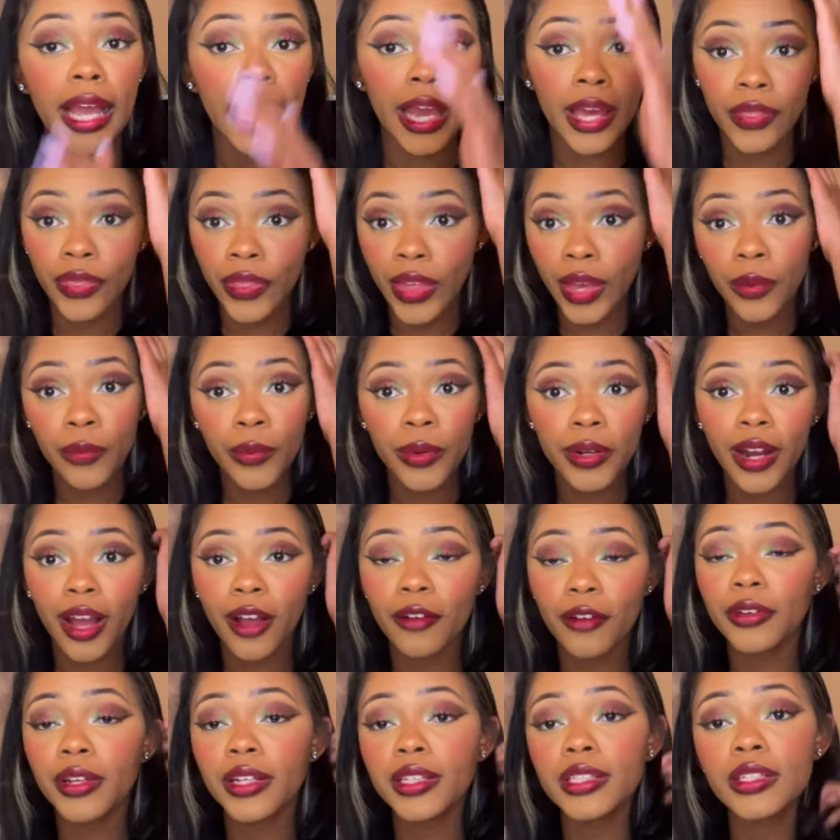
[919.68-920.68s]
And they were
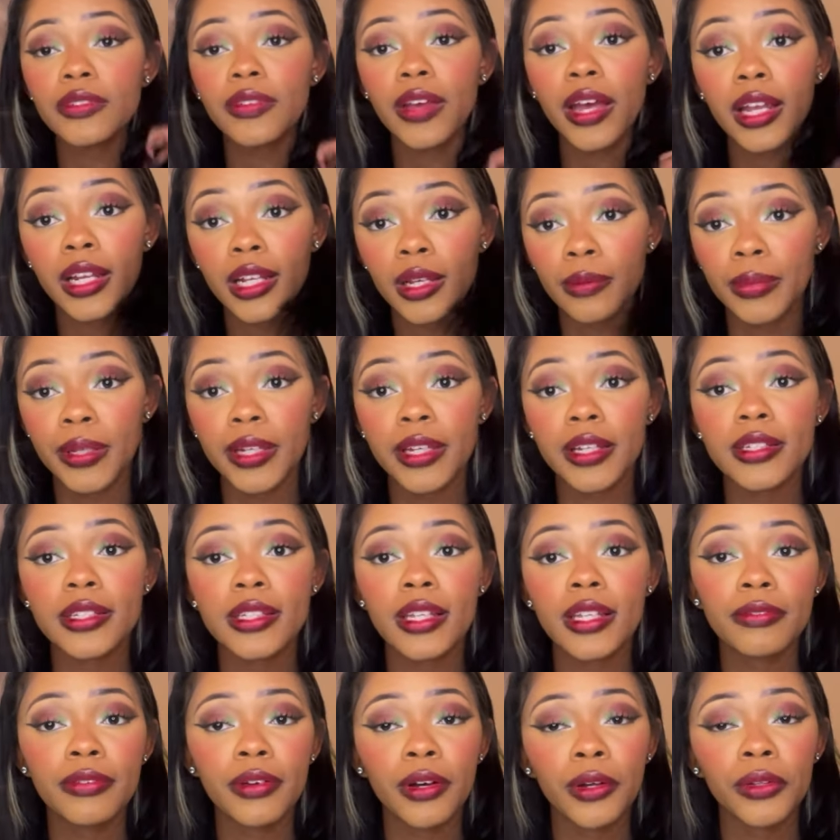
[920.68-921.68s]
not fans of Eddie because
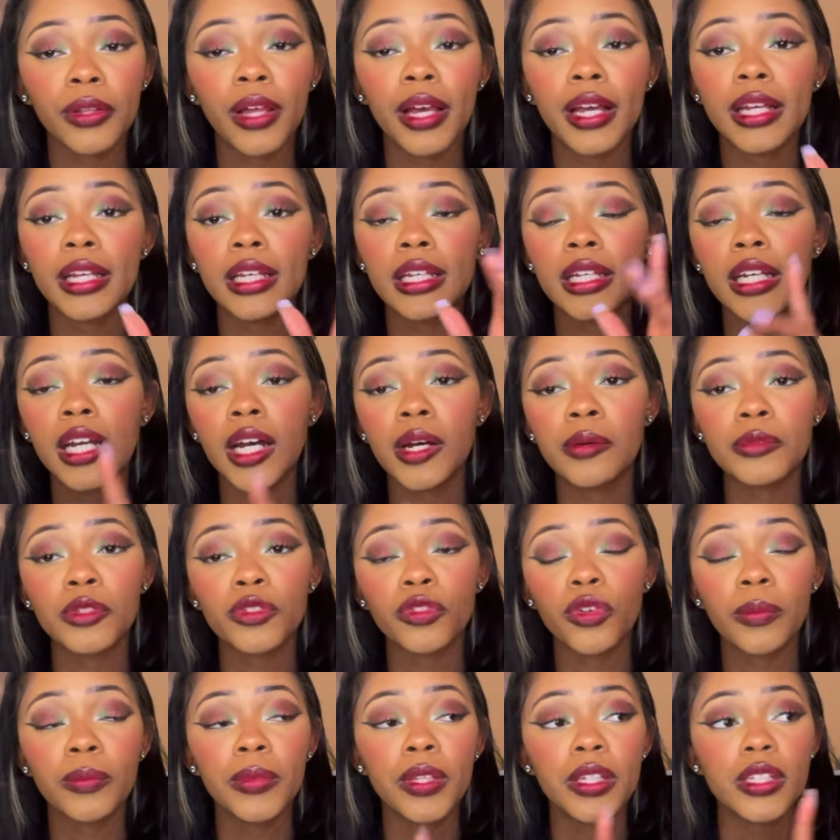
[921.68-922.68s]
they felt like he comes
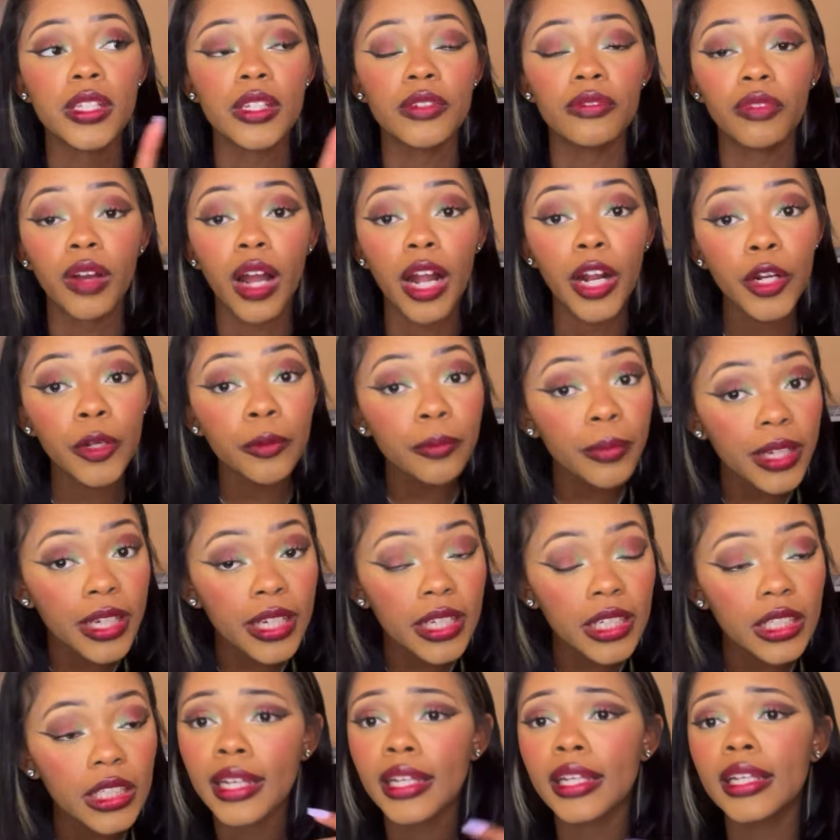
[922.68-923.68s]
from this
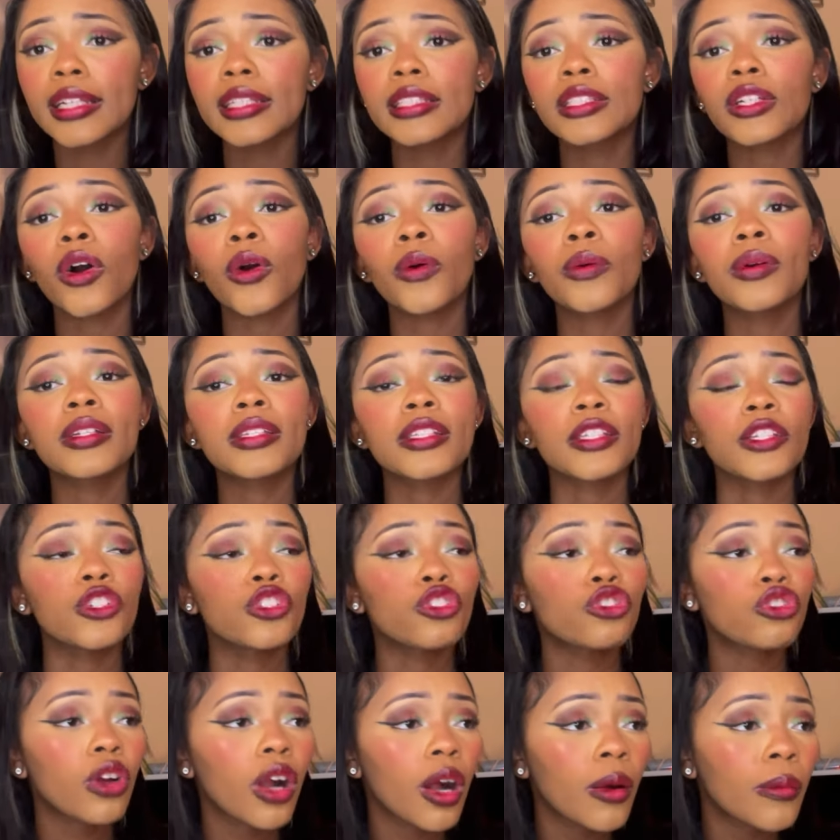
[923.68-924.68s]
environment. He's always in
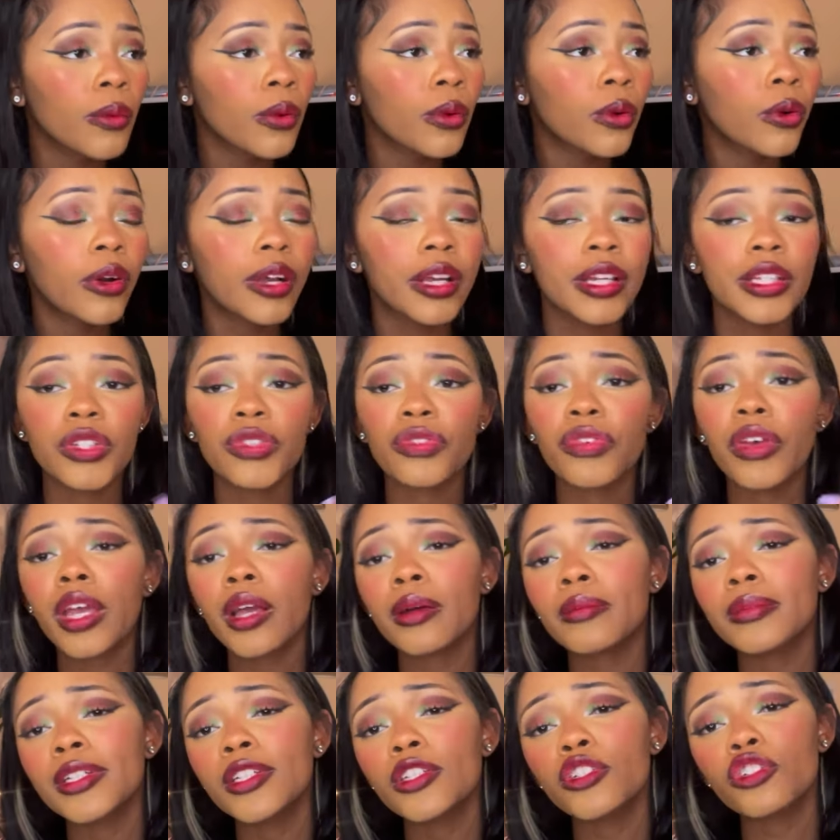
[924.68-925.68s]
trouble. His
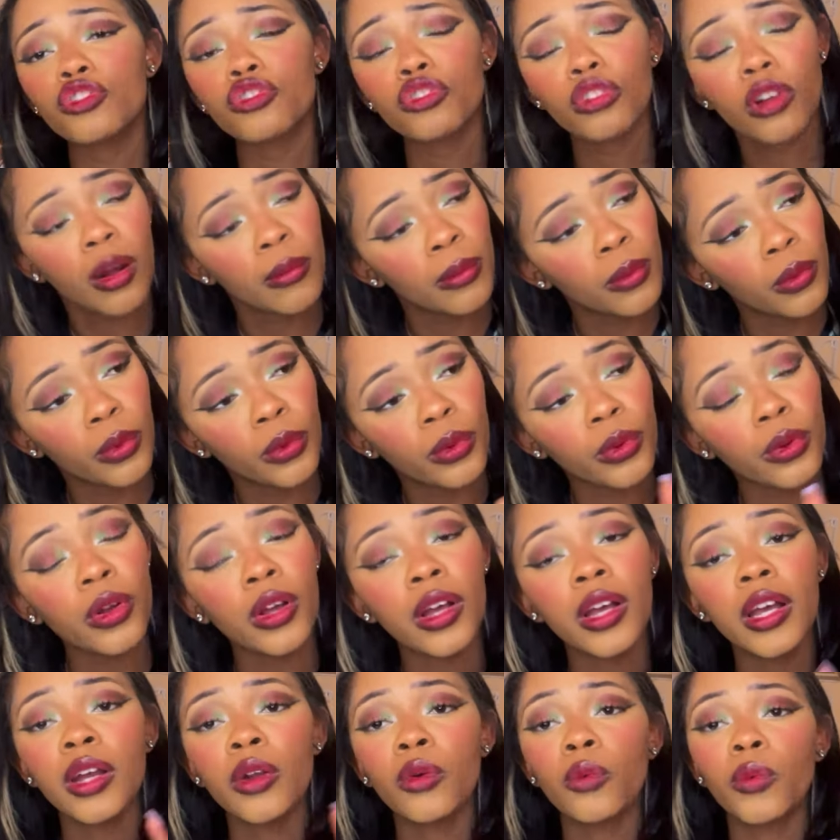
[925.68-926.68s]
family's trouble.
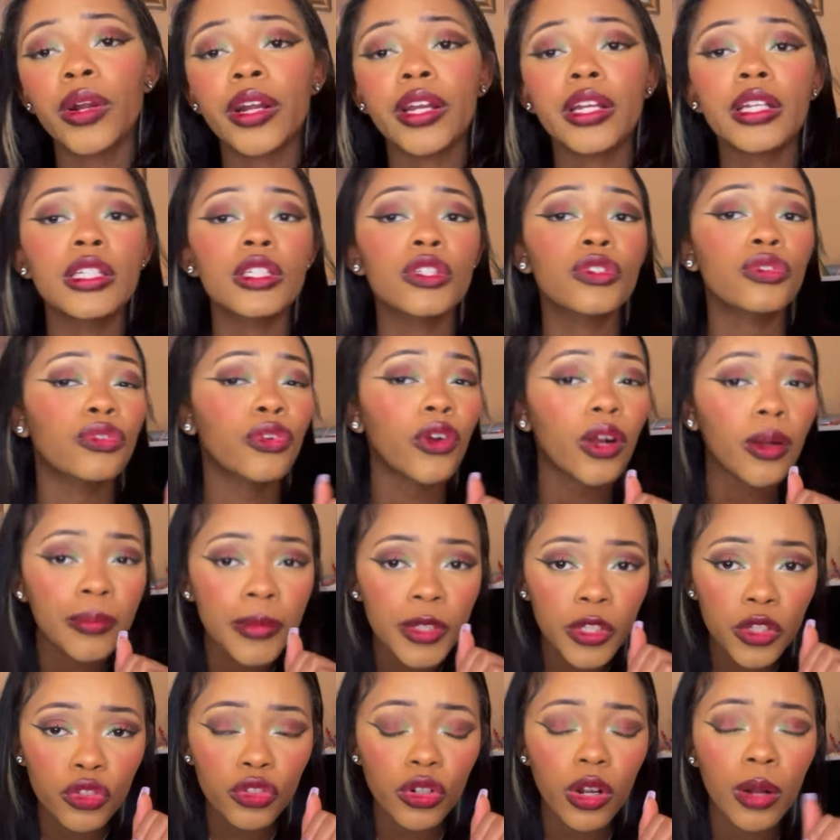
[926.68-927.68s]
Where he's from
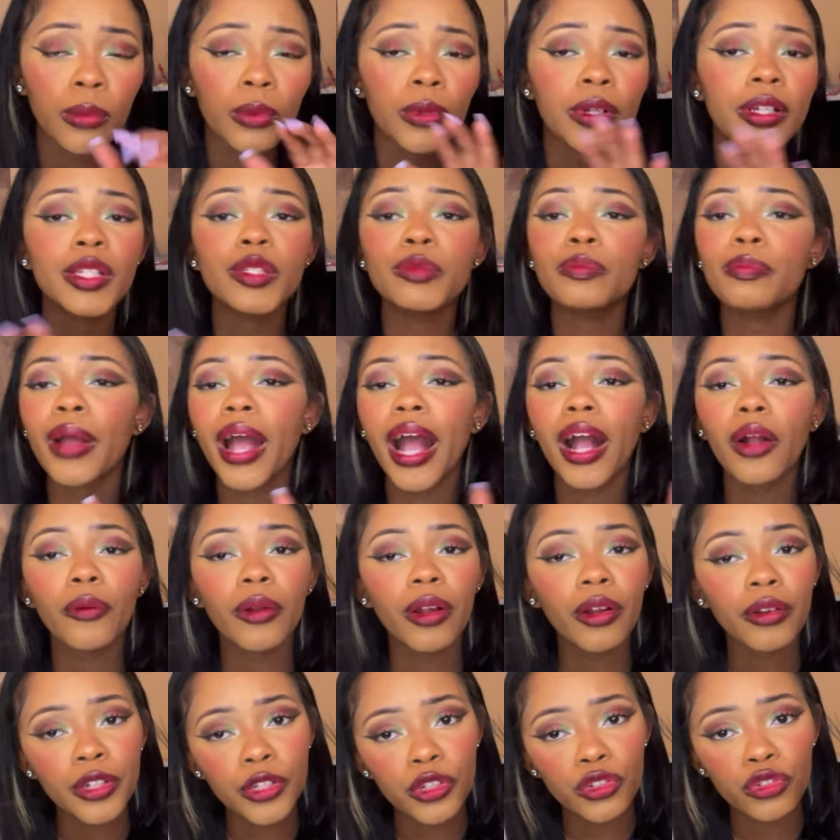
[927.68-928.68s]
is trouble. His
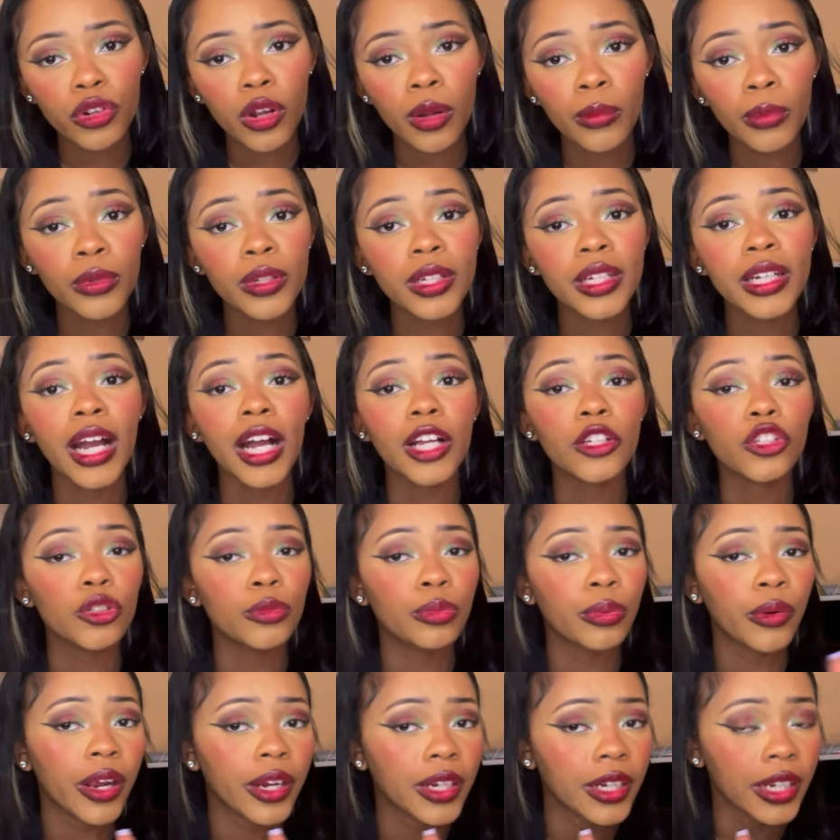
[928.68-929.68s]
background is trouble. He got you
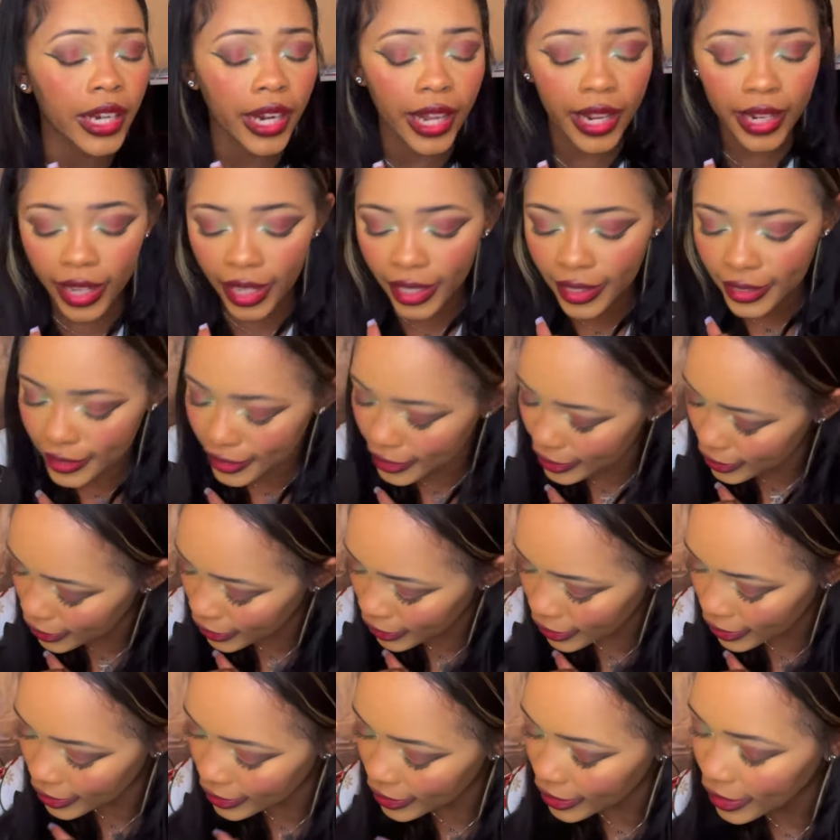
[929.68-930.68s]
pregnant at
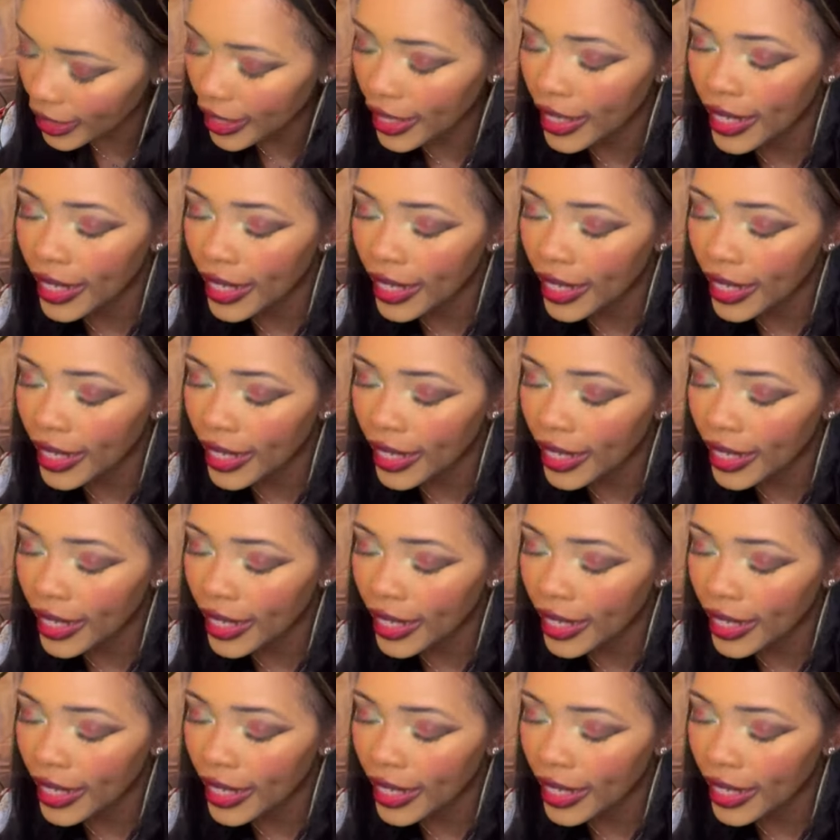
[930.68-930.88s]
19.